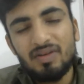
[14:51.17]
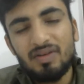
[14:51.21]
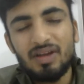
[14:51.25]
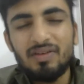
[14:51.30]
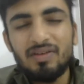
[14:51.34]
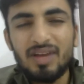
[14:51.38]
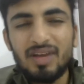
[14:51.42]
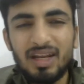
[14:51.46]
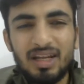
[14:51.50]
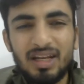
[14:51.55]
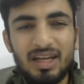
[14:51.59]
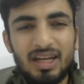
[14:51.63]

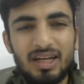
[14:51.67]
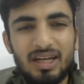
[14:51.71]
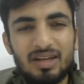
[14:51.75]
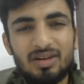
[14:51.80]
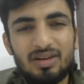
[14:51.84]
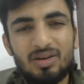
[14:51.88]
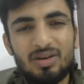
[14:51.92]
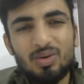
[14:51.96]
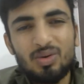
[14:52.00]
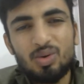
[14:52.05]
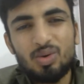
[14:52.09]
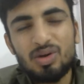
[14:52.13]
We can connect
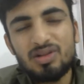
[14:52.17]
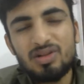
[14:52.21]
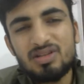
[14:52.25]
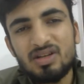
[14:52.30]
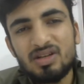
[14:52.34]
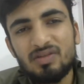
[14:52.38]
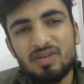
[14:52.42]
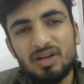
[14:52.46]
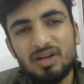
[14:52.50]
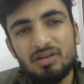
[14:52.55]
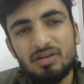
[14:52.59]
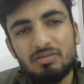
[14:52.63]
our local
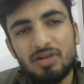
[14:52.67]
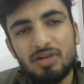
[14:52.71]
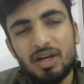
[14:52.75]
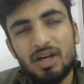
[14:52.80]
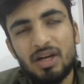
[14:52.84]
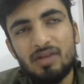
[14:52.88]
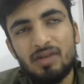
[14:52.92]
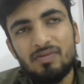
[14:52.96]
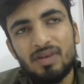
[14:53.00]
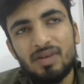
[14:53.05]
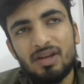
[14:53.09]
server, right?